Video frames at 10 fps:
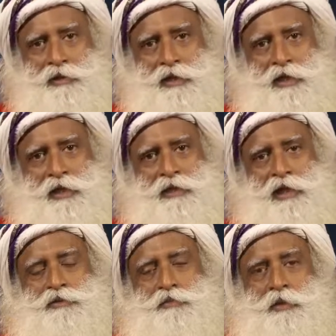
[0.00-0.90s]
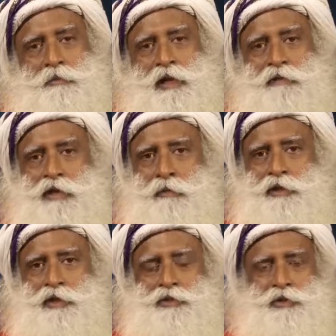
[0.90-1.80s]
300,000 people have
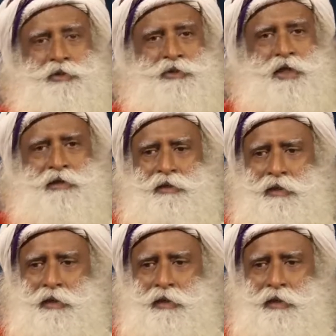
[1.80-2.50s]
committed suicide,